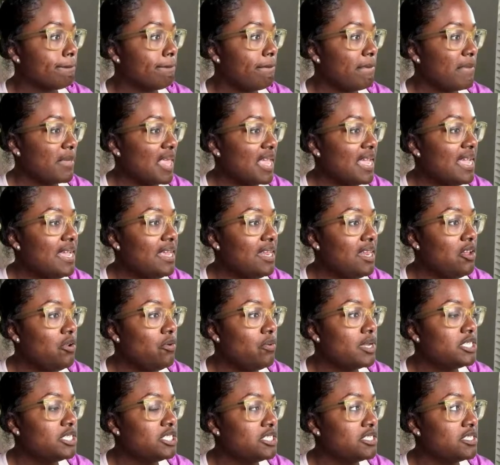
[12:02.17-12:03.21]
Any questions
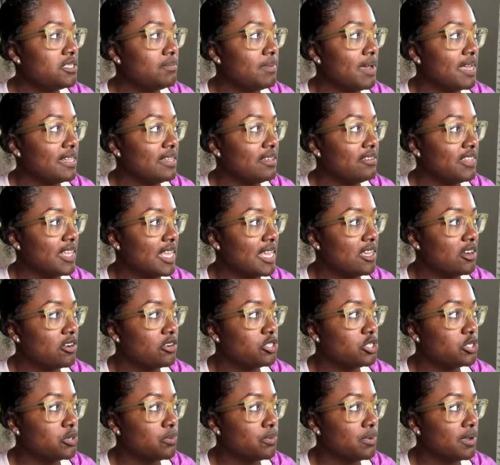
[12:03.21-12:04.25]
about this inner join?